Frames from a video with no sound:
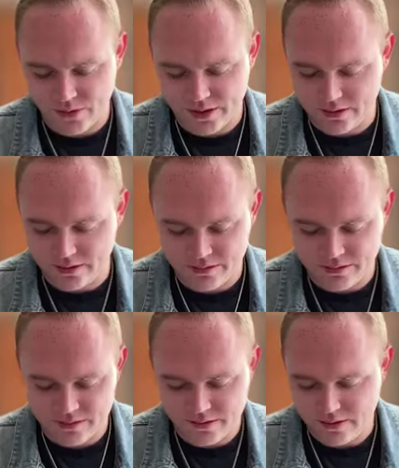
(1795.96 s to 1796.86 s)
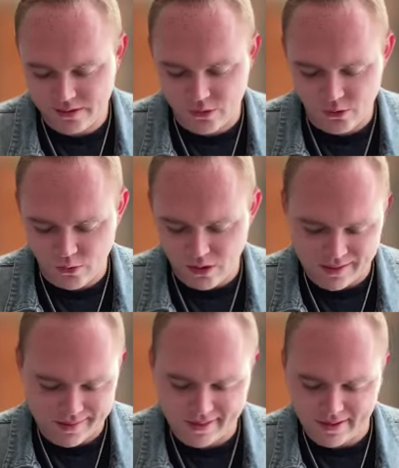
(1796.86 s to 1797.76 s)
when you
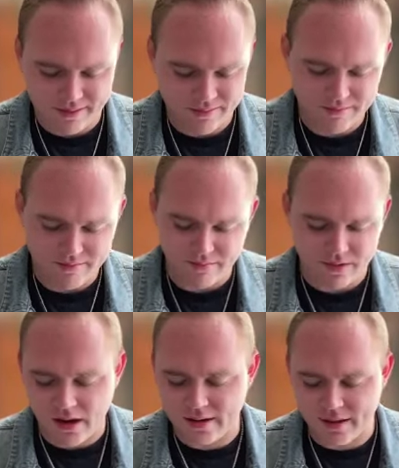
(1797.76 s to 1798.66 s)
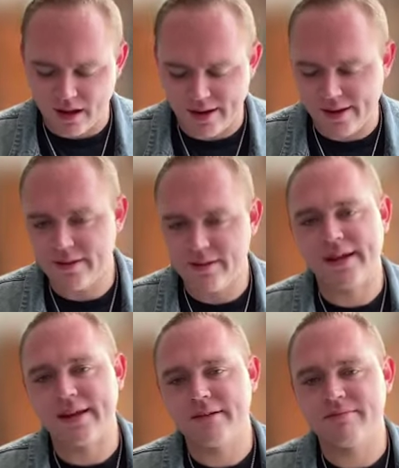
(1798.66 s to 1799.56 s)
watch it online,
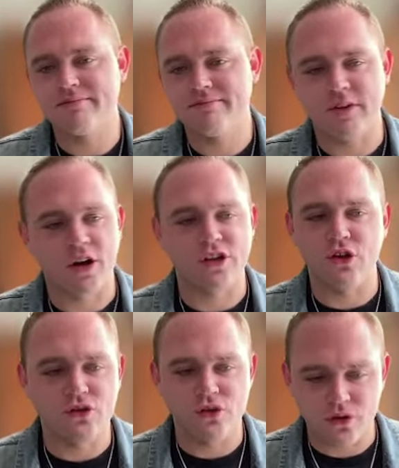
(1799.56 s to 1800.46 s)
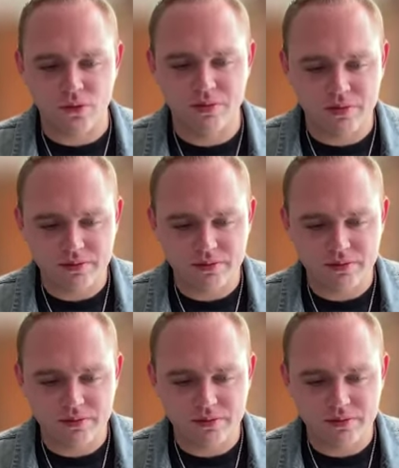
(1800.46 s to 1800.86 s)
like on YouTube,